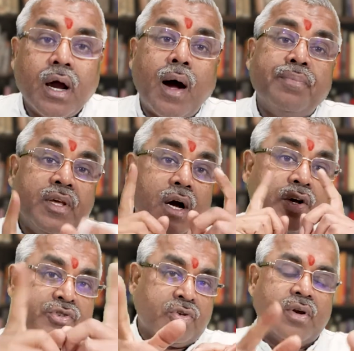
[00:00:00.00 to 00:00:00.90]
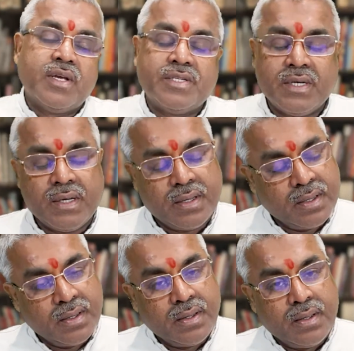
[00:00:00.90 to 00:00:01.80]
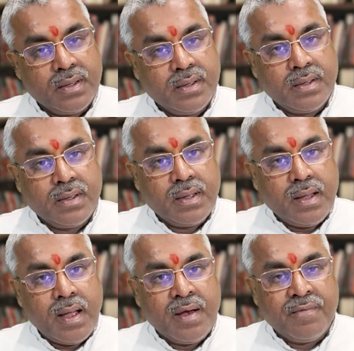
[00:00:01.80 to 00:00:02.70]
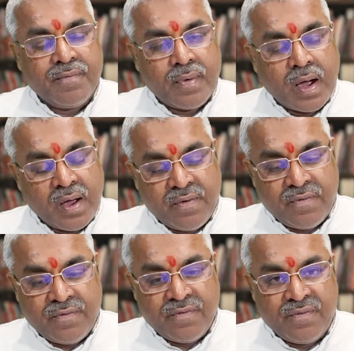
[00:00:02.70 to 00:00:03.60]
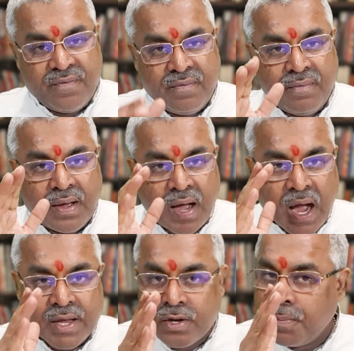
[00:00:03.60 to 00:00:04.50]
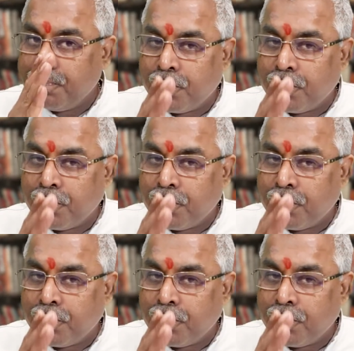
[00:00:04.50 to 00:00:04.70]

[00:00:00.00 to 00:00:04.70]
of the astrology. And I have